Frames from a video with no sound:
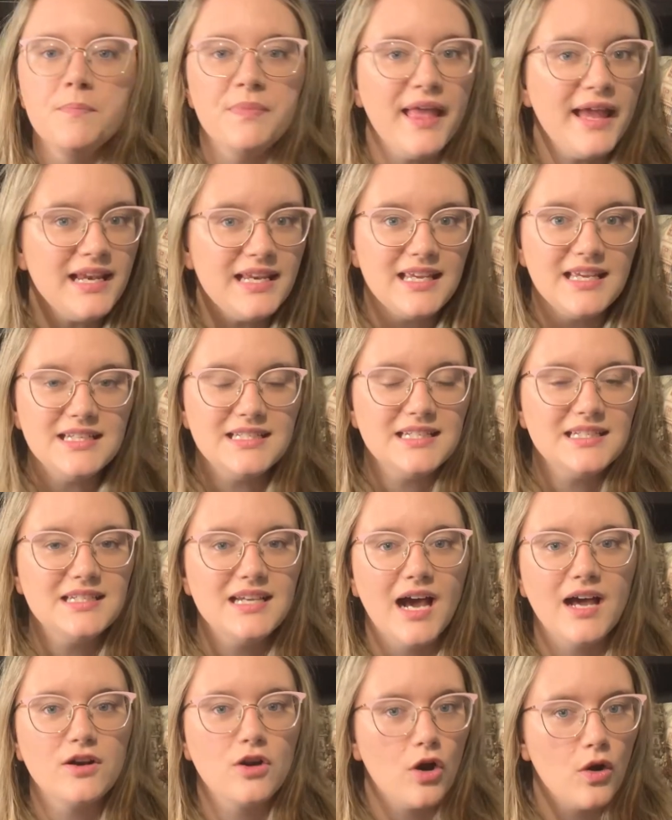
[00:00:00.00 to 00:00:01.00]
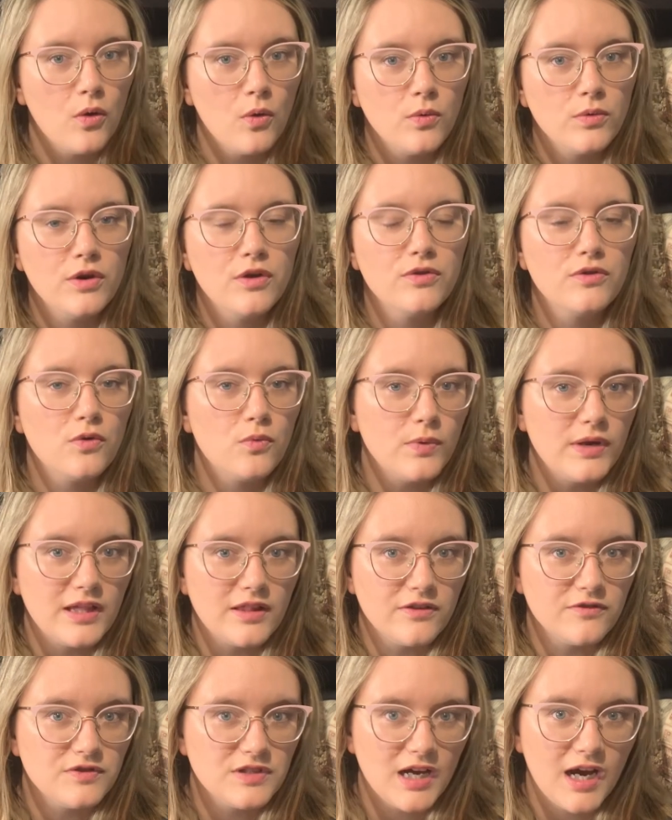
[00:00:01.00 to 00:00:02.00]
and he did not own The
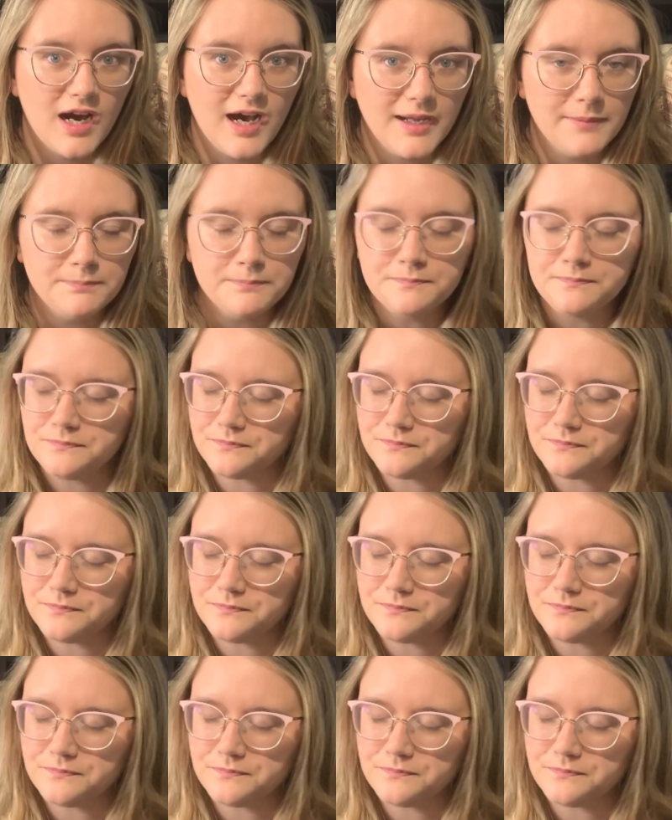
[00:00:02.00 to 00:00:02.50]
Wheel of Time.